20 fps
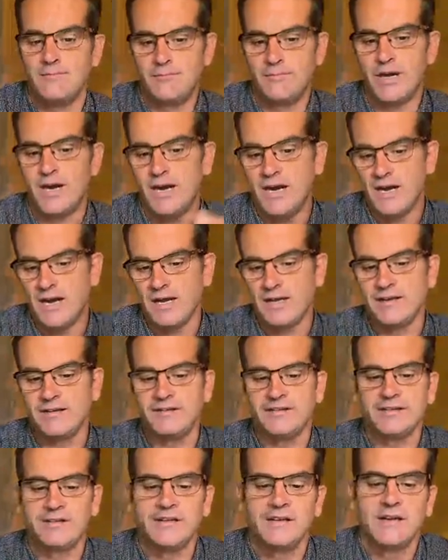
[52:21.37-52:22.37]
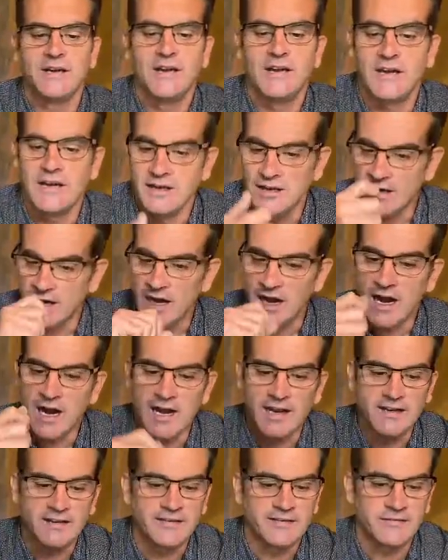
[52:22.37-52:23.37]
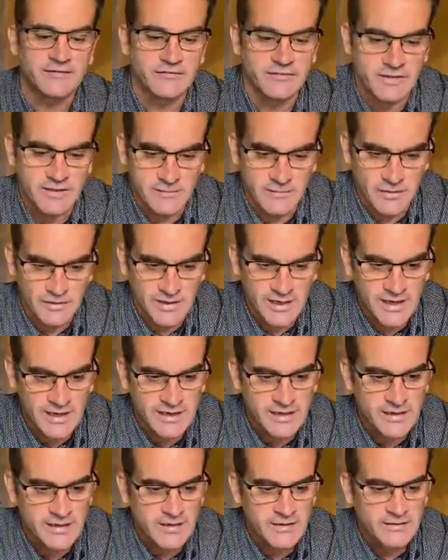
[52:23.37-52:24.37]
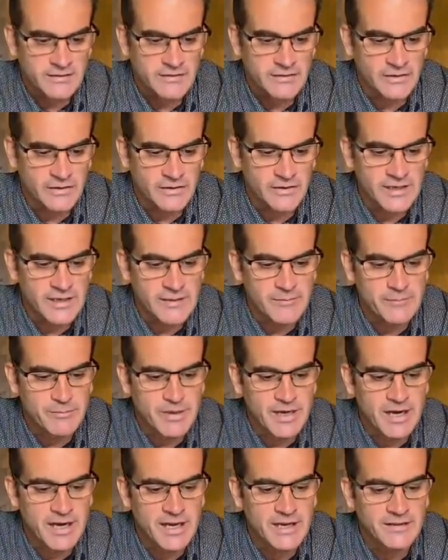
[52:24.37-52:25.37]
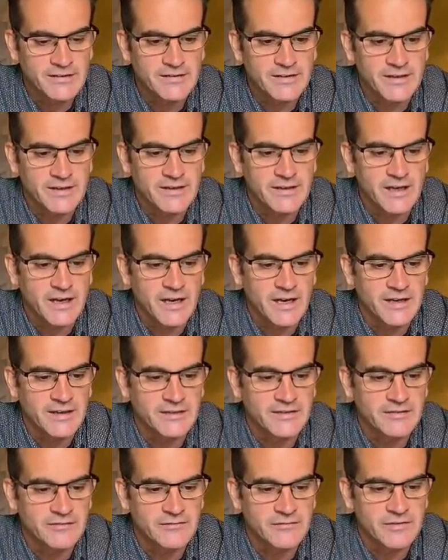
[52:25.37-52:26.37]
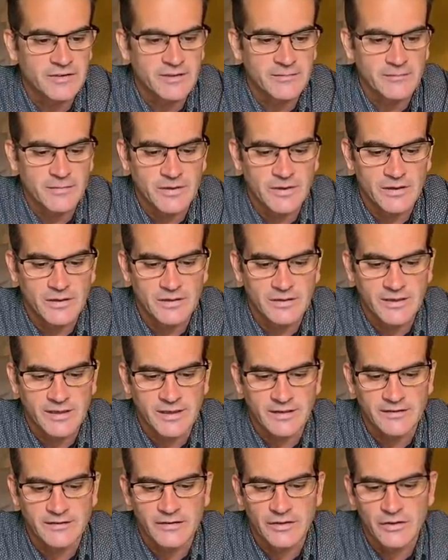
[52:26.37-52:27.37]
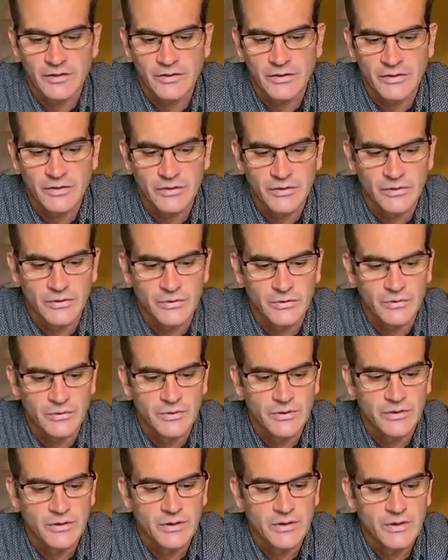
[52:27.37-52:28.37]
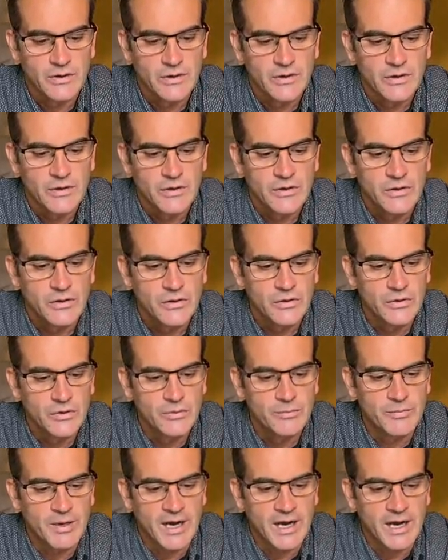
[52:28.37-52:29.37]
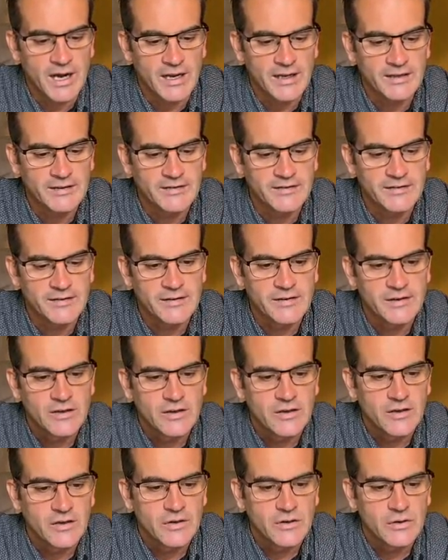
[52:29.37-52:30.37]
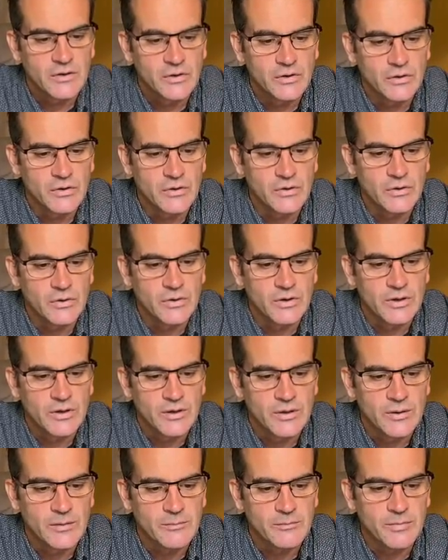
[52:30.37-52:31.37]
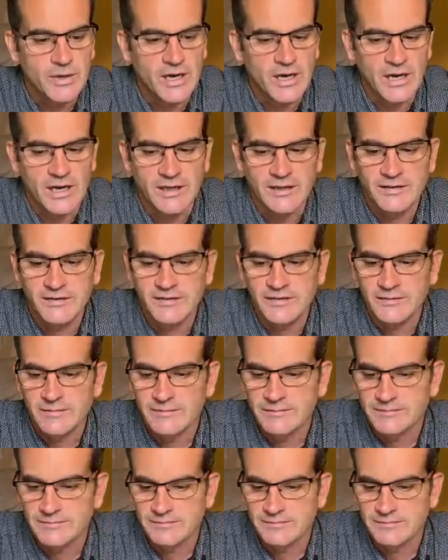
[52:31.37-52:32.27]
buys an ice cream, okay? So he buys an ice cream. Okay, so who who buys? Who buys?